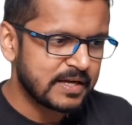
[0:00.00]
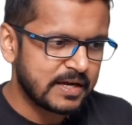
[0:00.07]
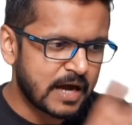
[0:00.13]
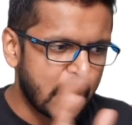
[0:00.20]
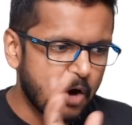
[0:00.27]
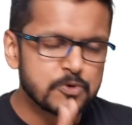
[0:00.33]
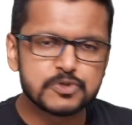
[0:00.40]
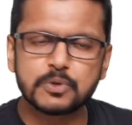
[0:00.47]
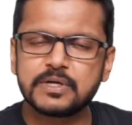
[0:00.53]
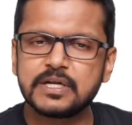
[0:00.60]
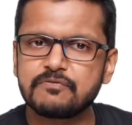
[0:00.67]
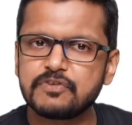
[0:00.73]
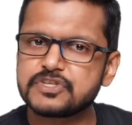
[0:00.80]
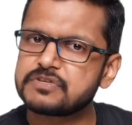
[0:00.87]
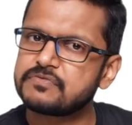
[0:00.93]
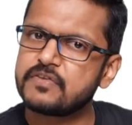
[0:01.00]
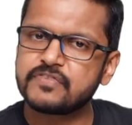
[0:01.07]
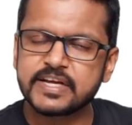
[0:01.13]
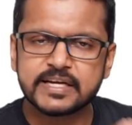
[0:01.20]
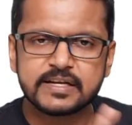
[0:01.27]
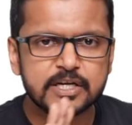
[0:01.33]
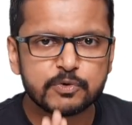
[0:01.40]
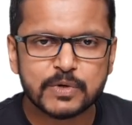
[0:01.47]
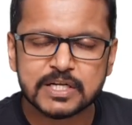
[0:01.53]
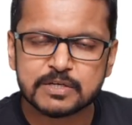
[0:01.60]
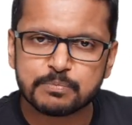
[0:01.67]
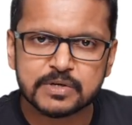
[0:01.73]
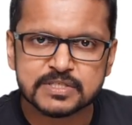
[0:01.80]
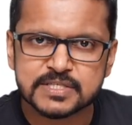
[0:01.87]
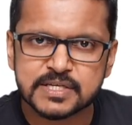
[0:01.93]
Household inflation, we've taken at
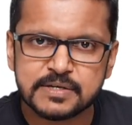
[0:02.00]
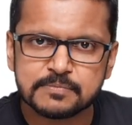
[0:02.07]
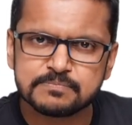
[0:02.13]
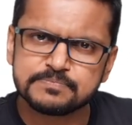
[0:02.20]
12%.